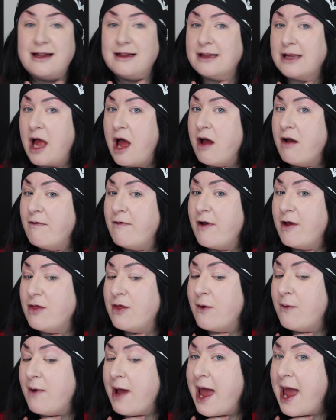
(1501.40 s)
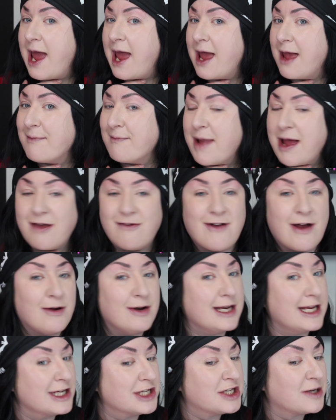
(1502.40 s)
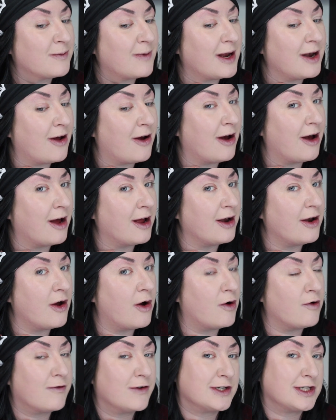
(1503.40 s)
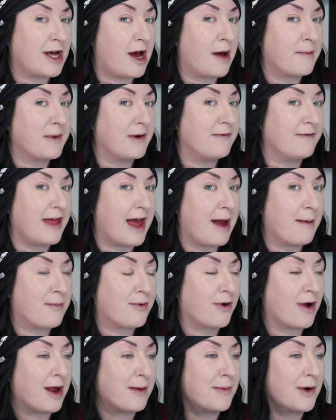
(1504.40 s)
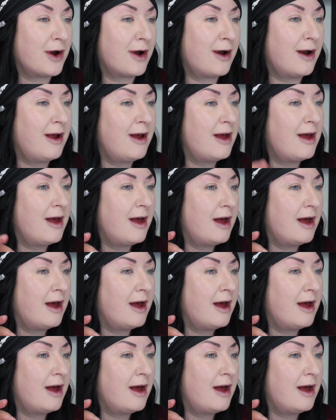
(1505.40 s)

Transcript: love the way my foundation went on over top of that primer.